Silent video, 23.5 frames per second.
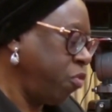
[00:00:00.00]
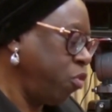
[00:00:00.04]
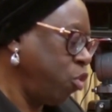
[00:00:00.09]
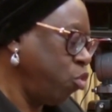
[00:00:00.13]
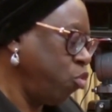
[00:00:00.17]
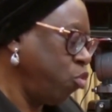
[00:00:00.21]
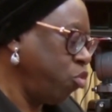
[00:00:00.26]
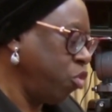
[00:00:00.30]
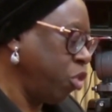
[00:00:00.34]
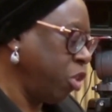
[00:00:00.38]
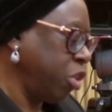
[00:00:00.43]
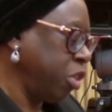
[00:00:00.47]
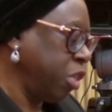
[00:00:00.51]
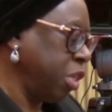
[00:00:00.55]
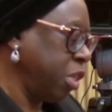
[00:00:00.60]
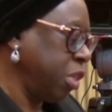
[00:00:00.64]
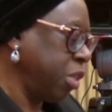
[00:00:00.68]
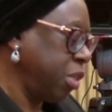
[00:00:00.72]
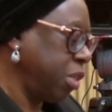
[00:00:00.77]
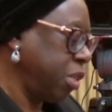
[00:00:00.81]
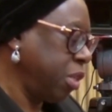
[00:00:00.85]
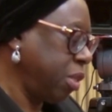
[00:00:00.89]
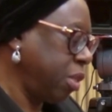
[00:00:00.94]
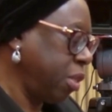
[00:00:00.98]
new
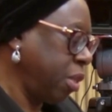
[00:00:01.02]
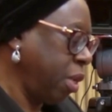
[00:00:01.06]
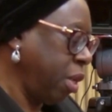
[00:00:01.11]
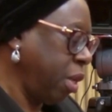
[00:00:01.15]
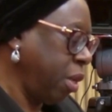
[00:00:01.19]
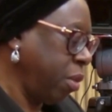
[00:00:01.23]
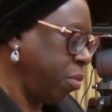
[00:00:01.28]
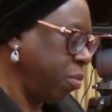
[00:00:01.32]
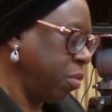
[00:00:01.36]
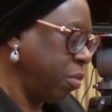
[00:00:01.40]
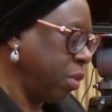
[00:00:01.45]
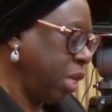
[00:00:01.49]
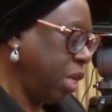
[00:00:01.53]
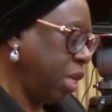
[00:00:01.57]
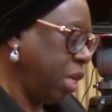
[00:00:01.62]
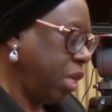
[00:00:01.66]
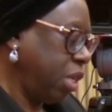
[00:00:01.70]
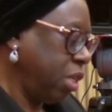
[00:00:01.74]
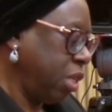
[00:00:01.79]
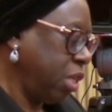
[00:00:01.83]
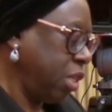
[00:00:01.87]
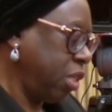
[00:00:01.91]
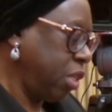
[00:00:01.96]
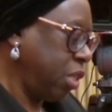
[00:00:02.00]
judges,
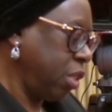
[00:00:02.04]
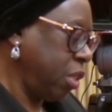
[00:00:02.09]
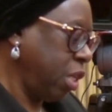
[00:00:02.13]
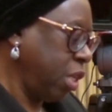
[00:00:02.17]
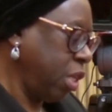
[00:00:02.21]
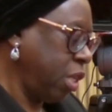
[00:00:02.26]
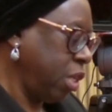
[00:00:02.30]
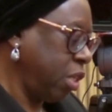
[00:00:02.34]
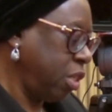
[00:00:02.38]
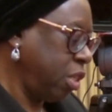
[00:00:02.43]
the